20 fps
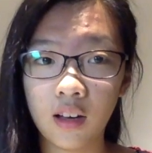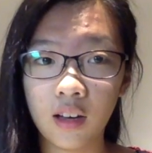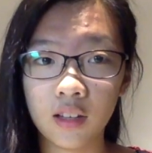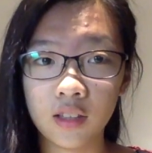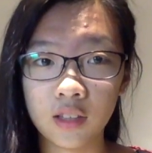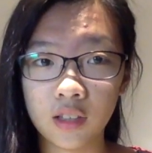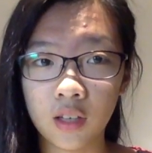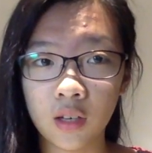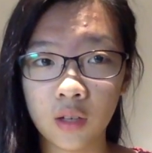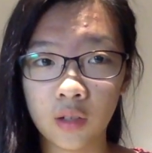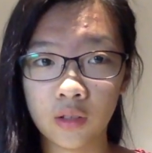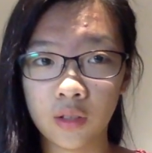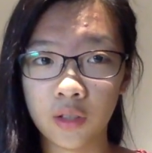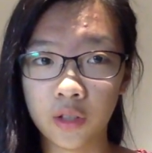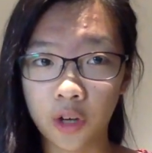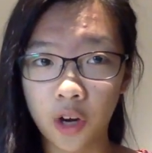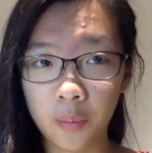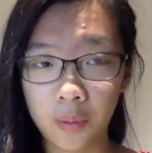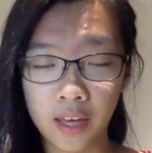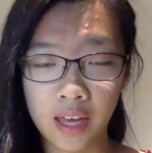So the
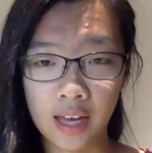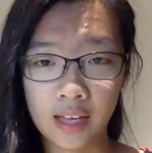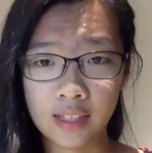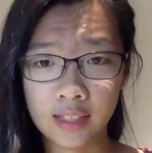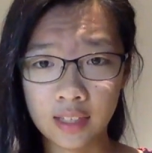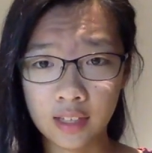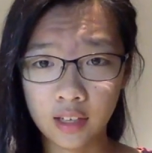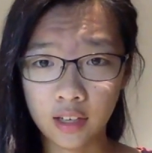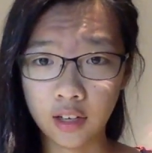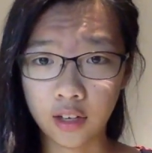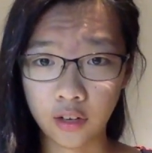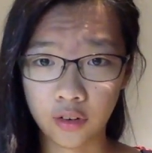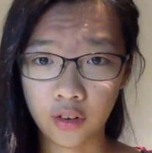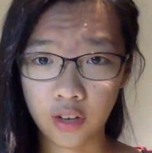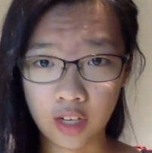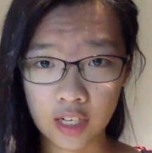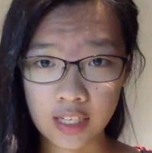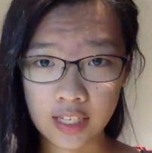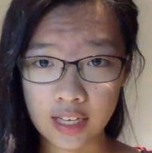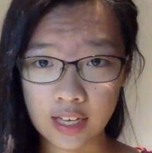story begins in New
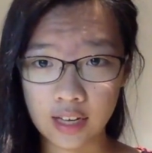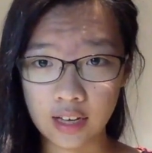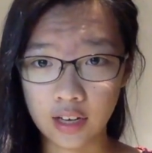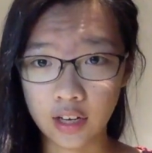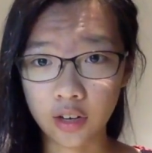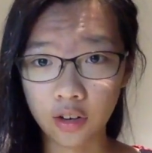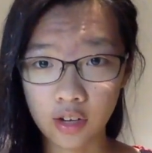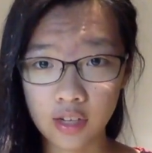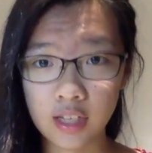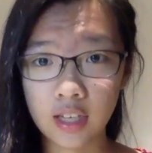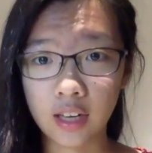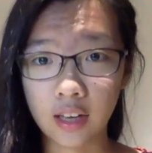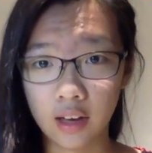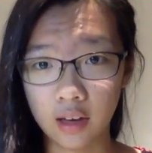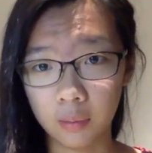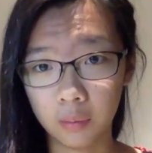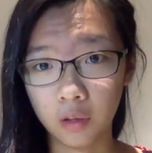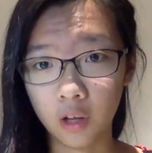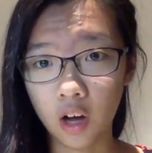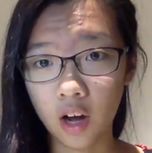Year's in
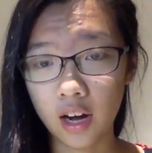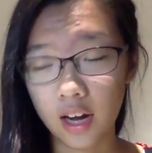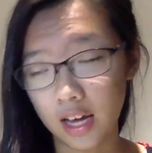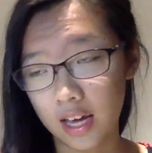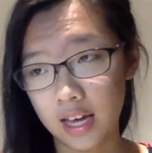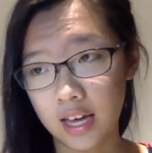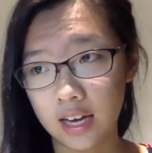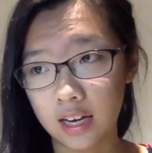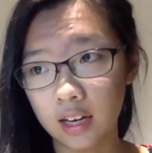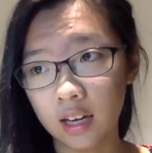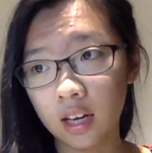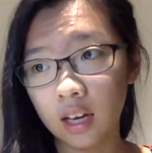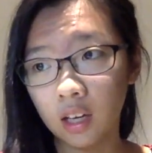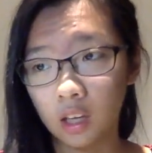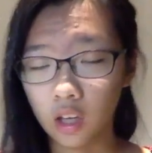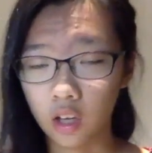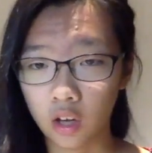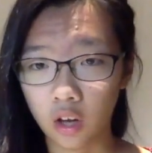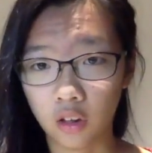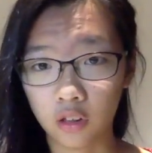Camelot in
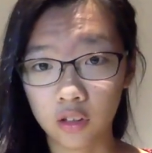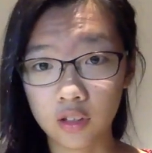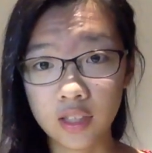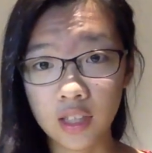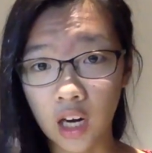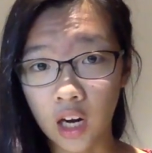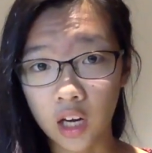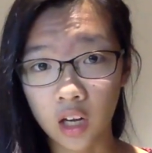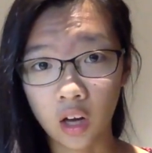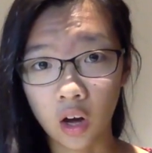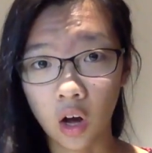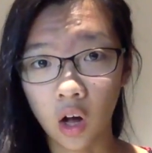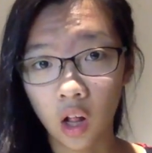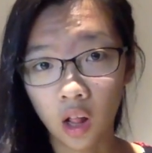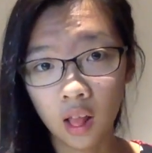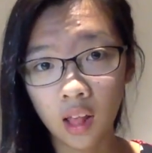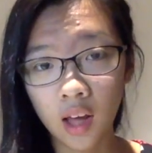King Arthur's dining hall.